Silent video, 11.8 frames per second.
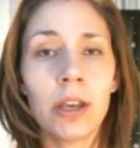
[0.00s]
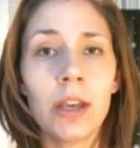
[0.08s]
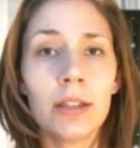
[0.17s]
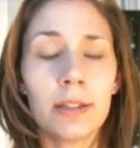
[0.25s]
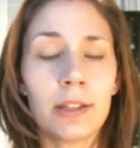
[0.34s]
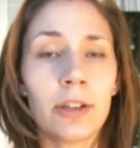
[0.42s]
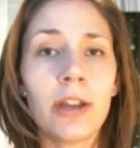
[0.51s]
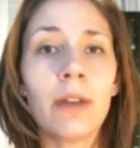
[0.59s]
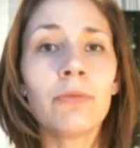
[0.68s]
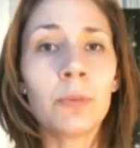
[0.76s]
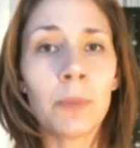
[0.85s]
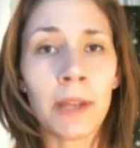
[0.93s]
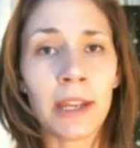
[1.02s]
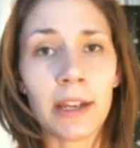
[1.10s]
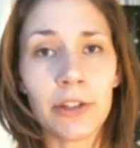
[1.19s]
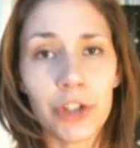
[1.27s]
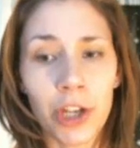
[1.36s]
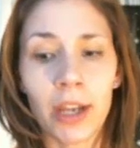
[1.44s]
So that would be a
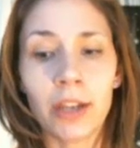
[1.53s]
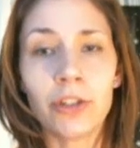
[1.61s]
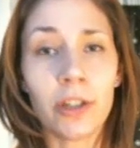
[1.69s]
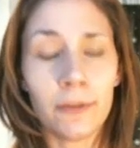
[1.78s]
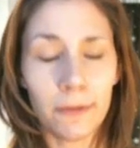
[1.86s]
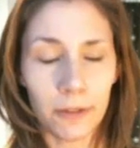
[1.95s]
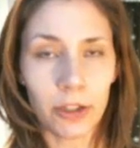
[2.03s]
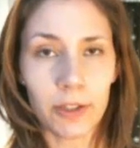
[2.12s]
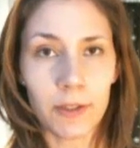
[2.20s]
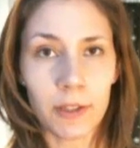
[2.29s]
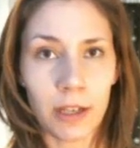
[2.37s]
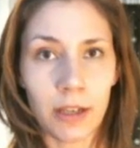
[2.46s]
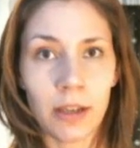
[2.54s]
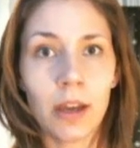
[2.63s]
change in velocity.